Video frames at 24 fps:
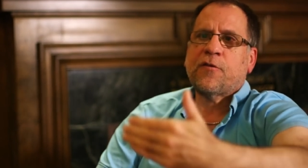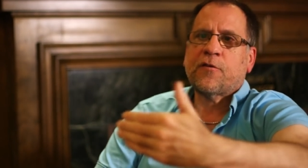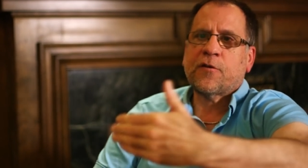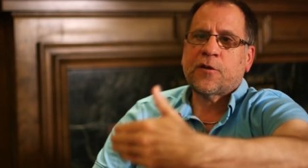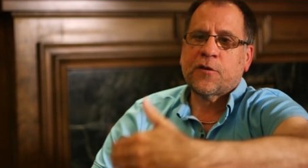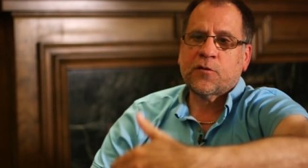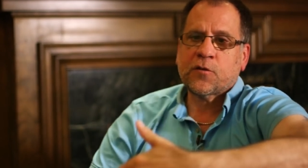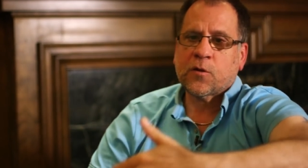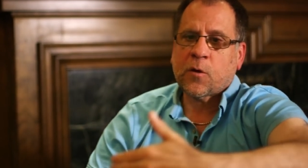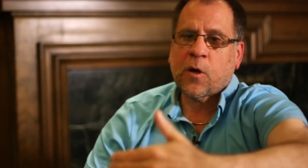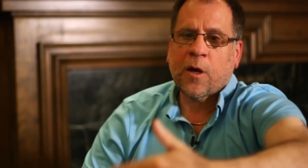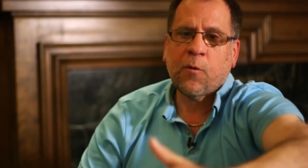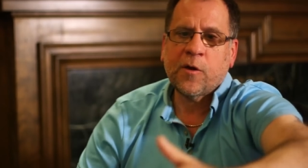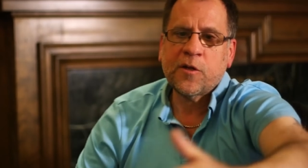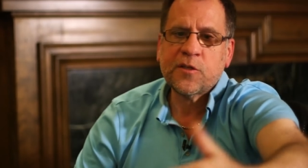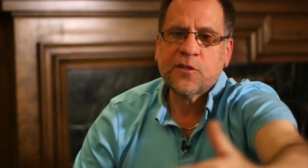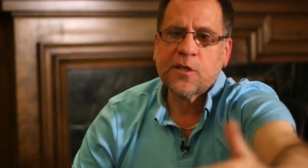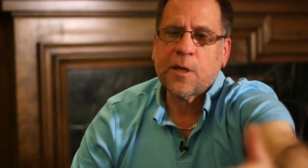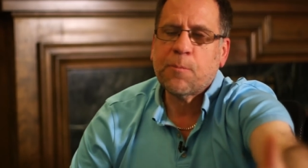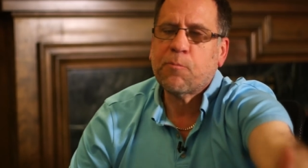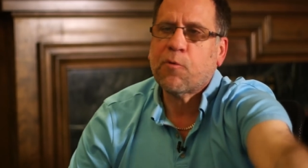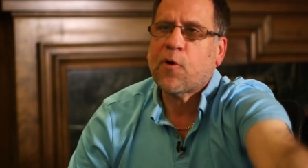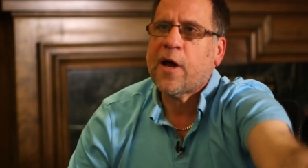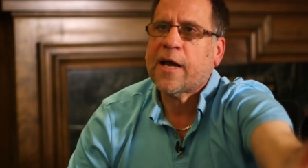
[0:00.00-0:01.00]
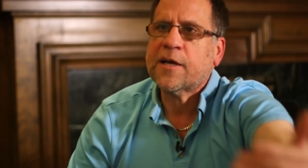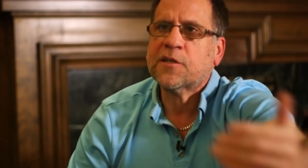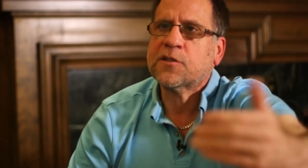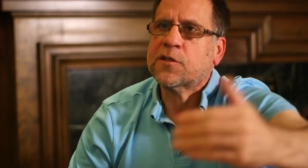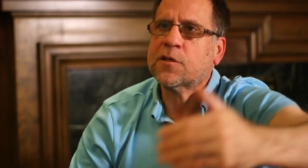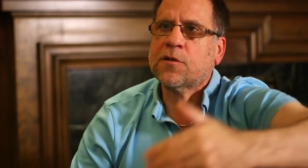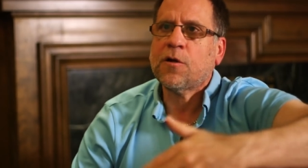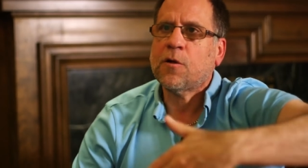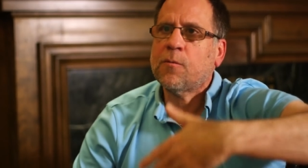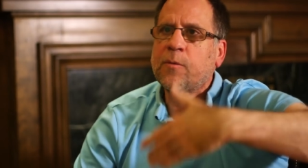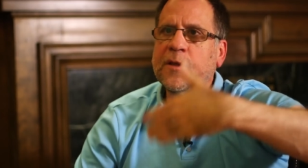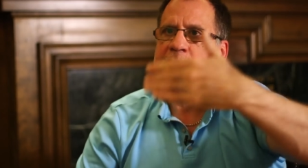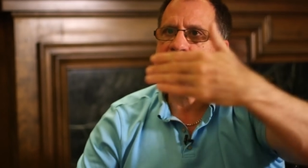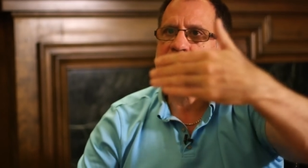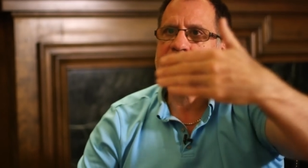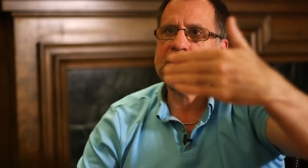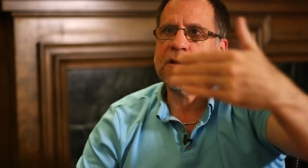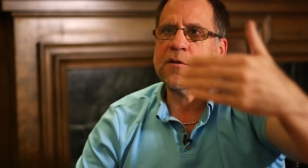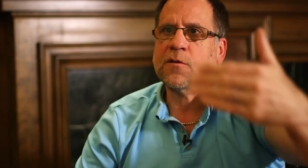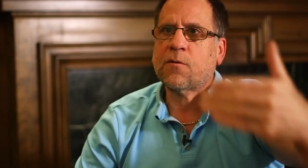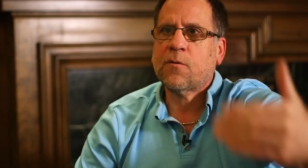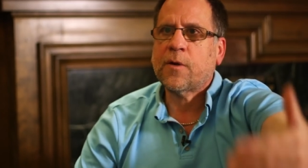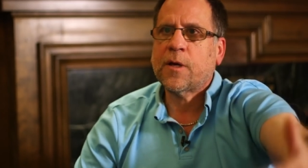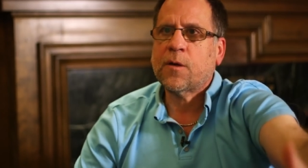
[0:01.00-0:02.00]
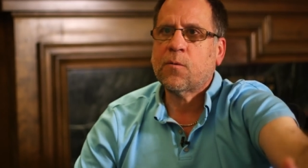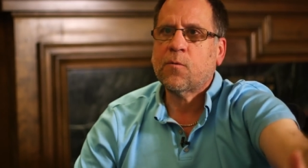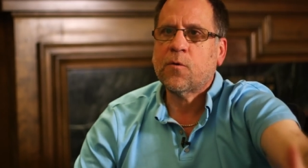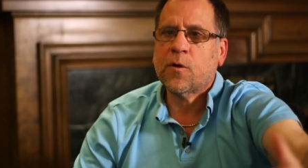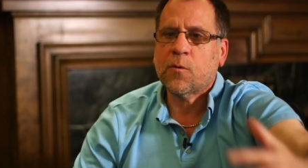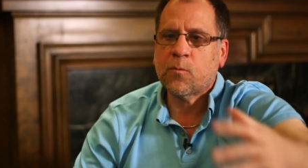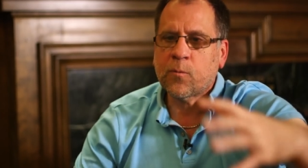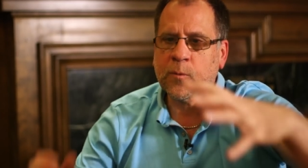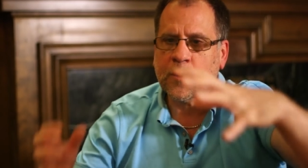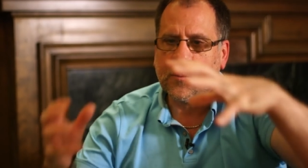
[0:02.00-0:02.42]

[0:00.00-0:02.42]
for this. I want to say practical, but that's not the right word.